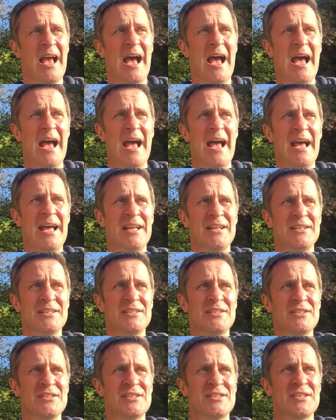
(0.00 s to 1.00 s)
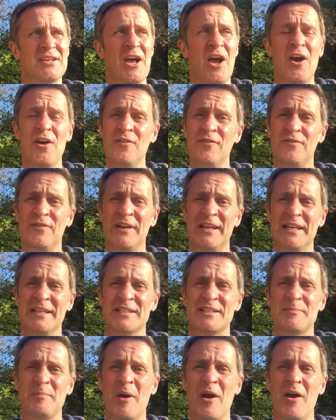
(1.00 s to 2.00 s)
and hopefully
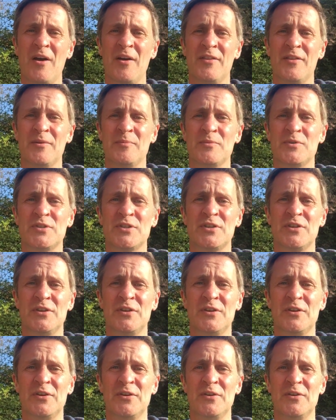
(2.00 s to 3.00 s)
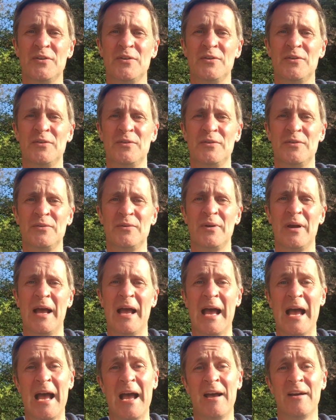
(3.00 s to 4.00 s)
inspire them to
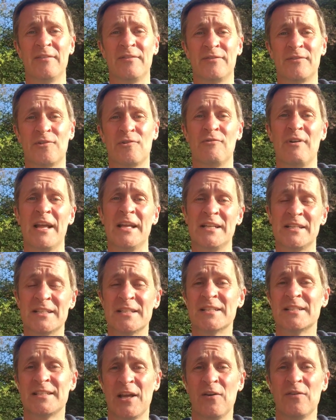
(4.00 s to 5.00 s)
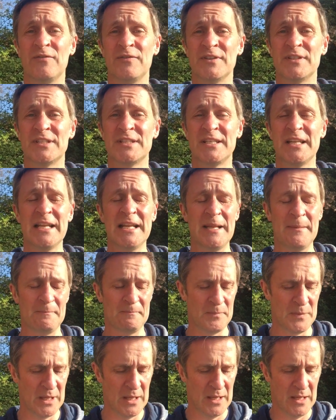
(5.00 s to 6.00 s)
have greater self-esteem.
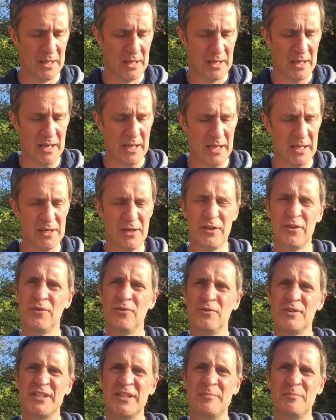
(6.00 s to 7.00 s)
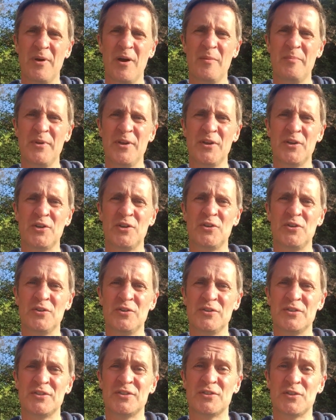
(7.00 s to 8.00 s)
And I thought it might be a
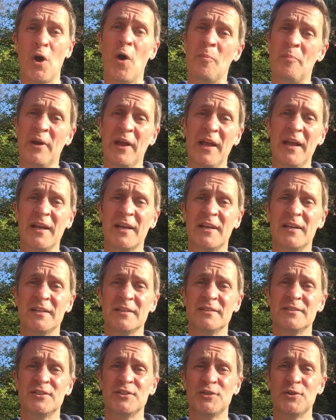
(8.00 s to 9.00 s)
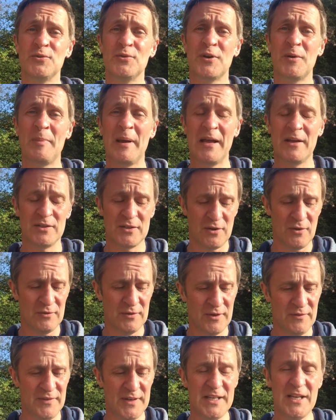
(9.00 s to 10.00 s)
good topic to talk about
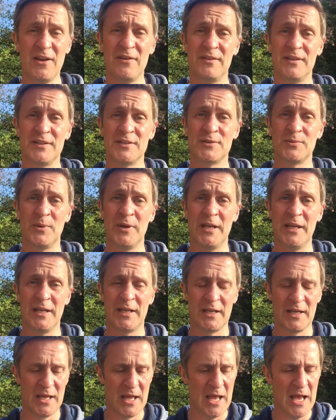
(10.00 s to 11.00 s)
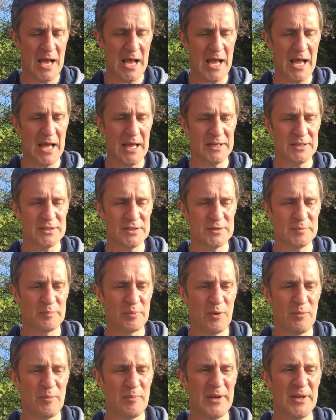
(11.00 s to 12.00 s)
on the video this week, and
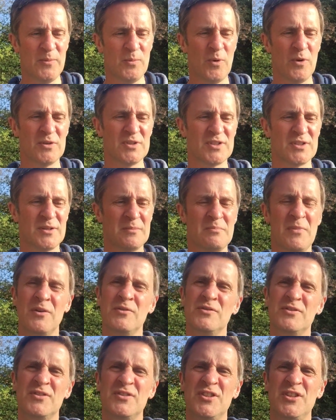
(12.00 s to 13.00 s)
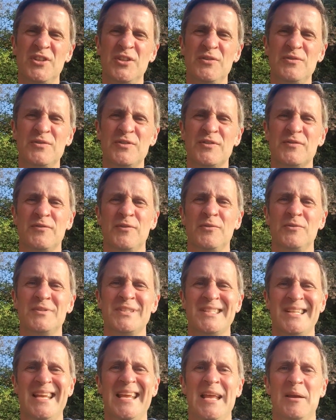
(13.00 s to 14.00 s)
probably what's the most useful
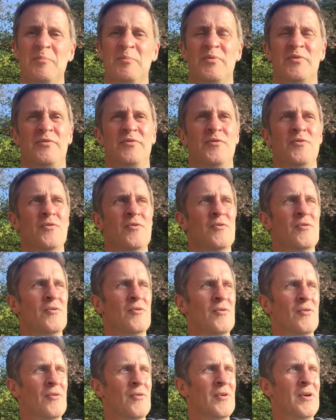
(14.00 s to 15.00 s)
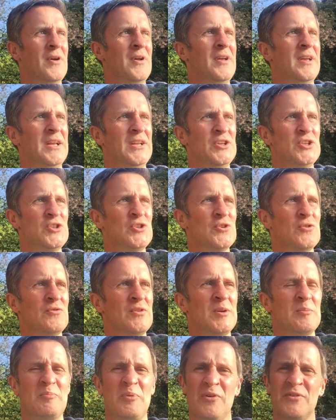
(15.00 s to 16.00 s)
tip for
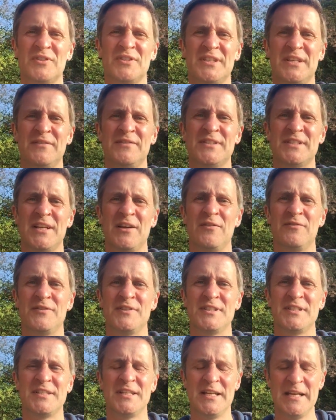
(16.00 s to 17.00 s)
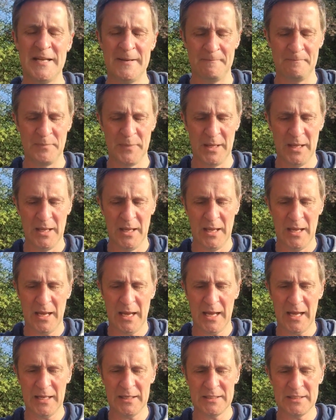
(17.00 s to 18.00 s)
ensuring positive self-esteem.
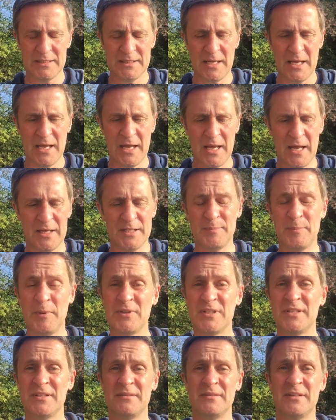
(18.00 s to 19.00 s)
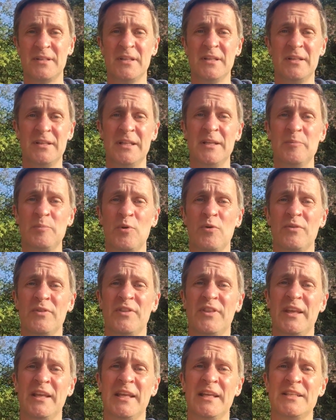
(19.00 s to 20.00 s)
And I suppose the
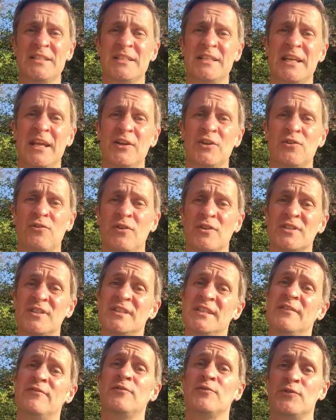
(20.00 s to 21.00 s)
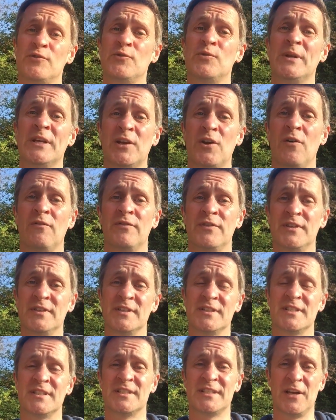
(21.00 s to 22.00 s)
important thing is to get across the difference between
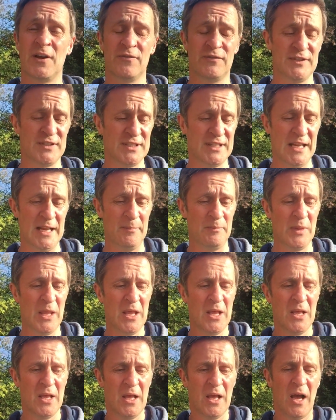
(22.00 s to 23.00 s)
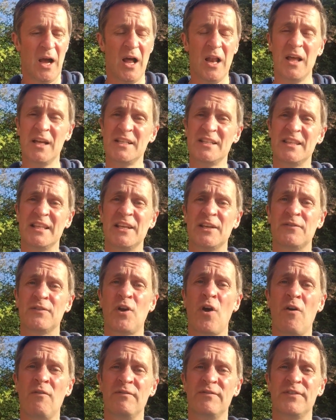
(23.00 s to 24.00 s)
confidence and self-esteem. I like to think of
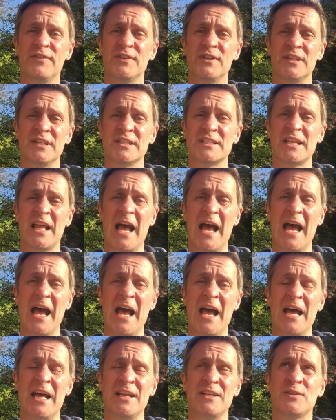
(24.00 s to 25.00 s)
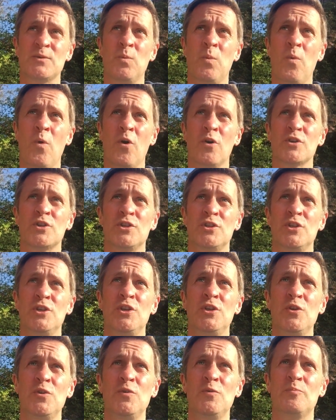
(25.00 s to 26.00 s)
confidence as what
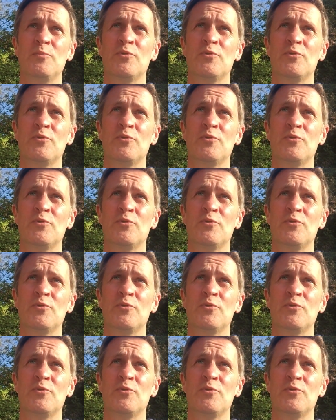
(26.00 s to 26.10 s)
you